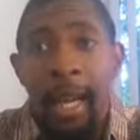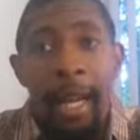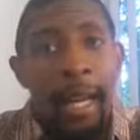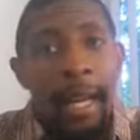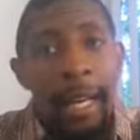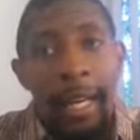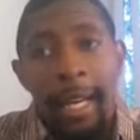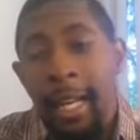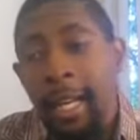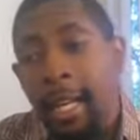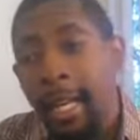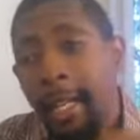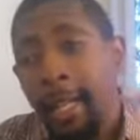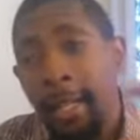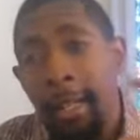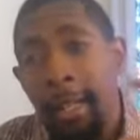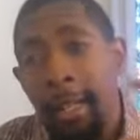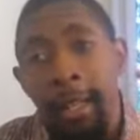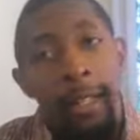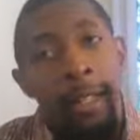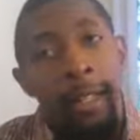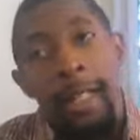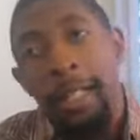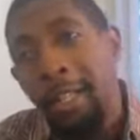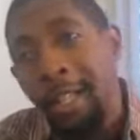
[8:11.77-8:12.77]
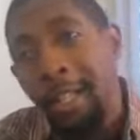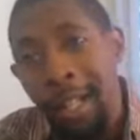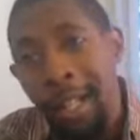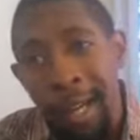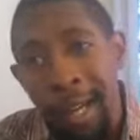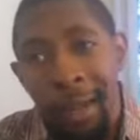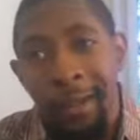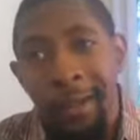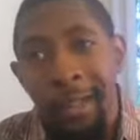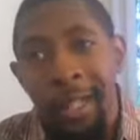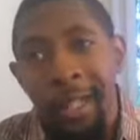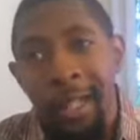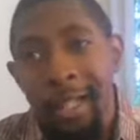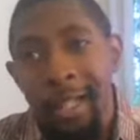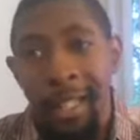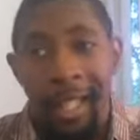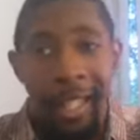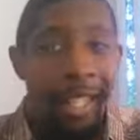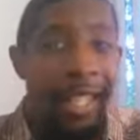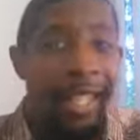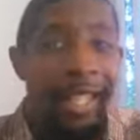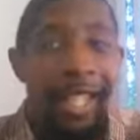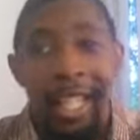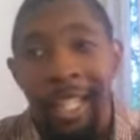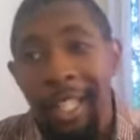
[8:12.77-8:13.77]
and they're going to get nervous, they're
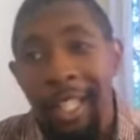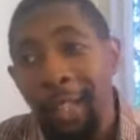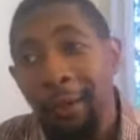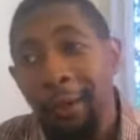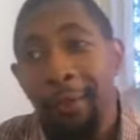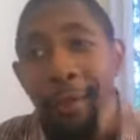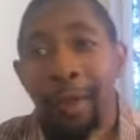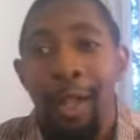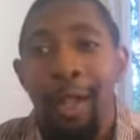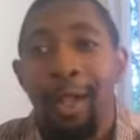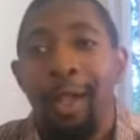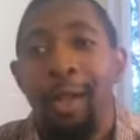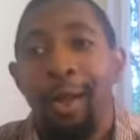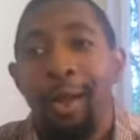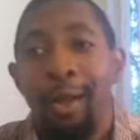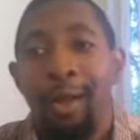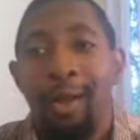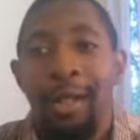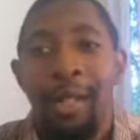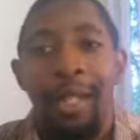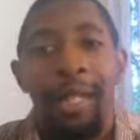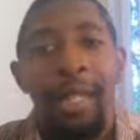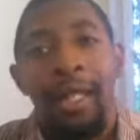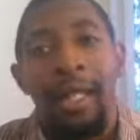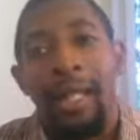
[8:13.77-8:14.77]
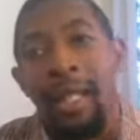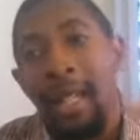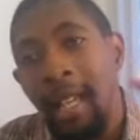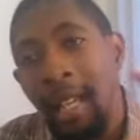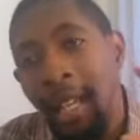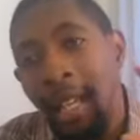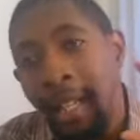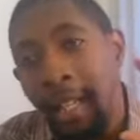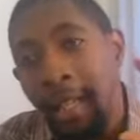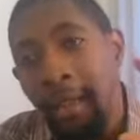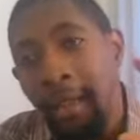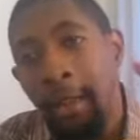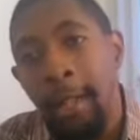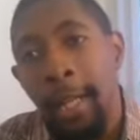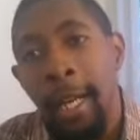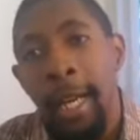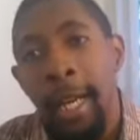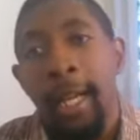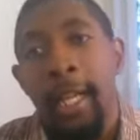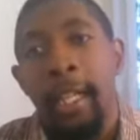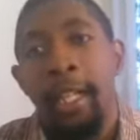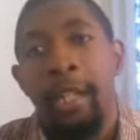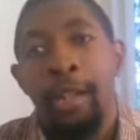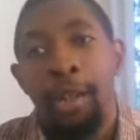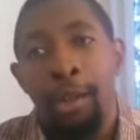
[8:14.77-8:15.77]
going to get confused, and then they're
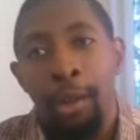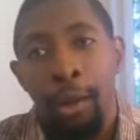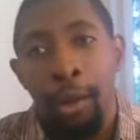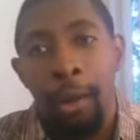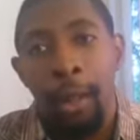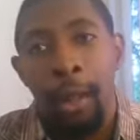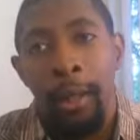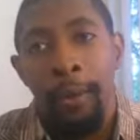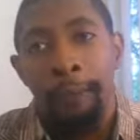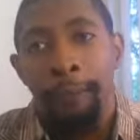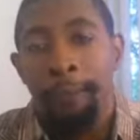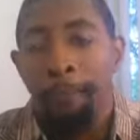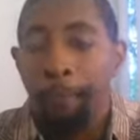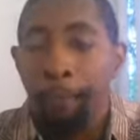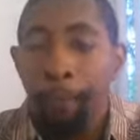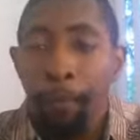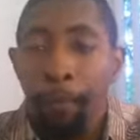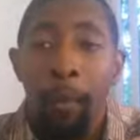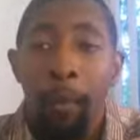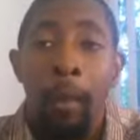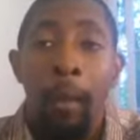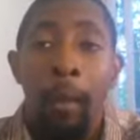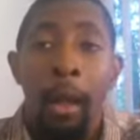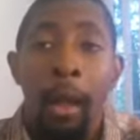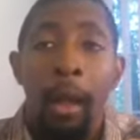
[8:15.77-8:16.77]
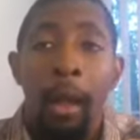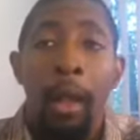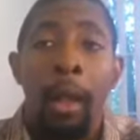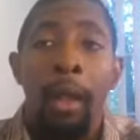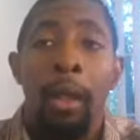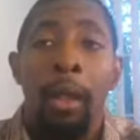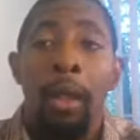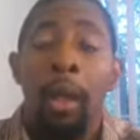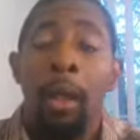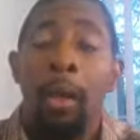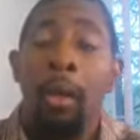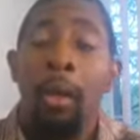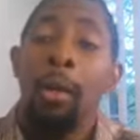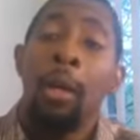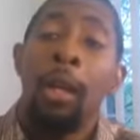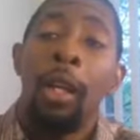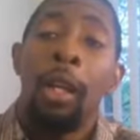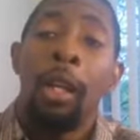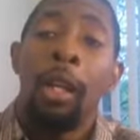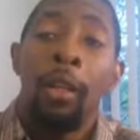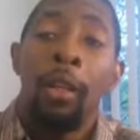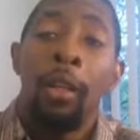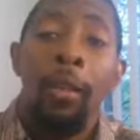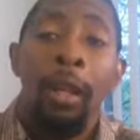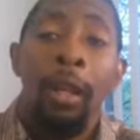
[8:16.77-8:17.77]
not going to join. So
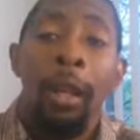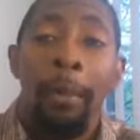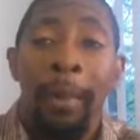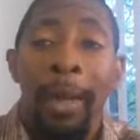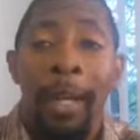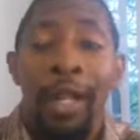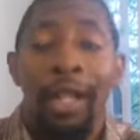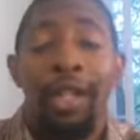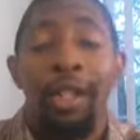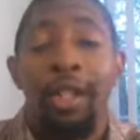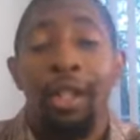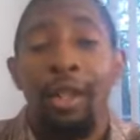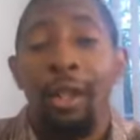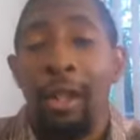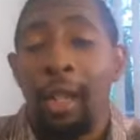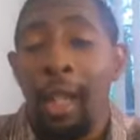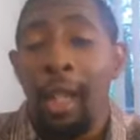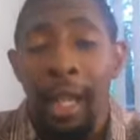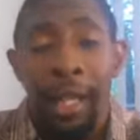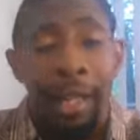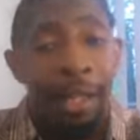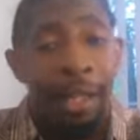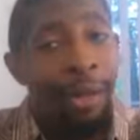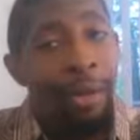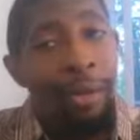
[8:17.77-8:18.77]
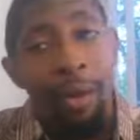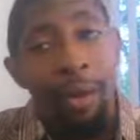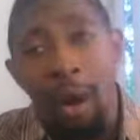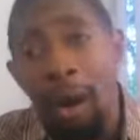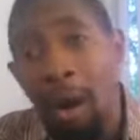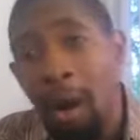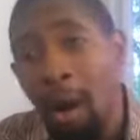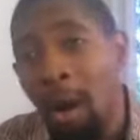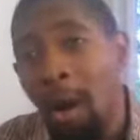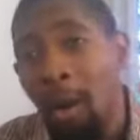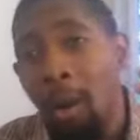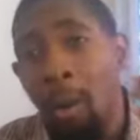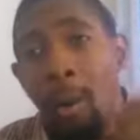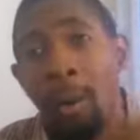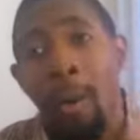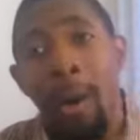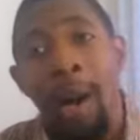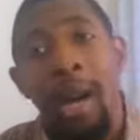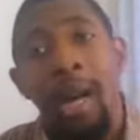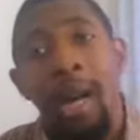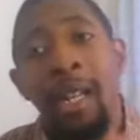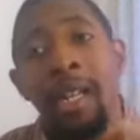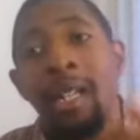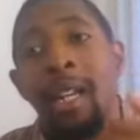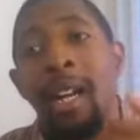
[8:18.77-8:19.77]
you want to make sure that you are
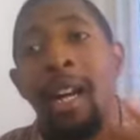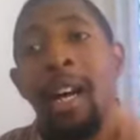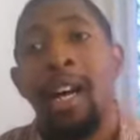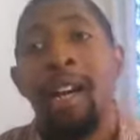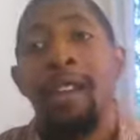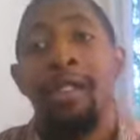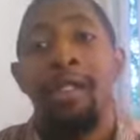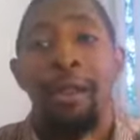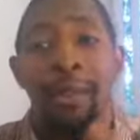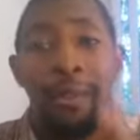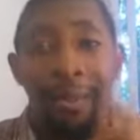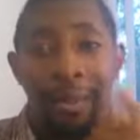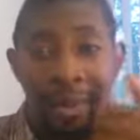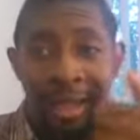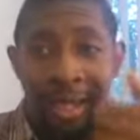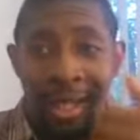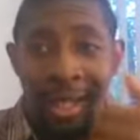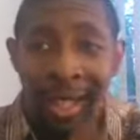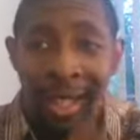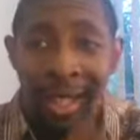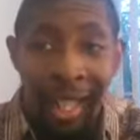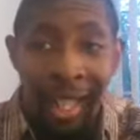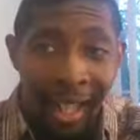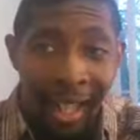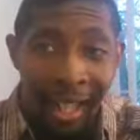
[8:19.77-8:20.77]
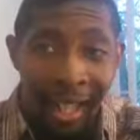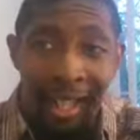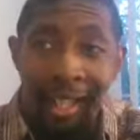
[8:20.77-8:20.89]
100%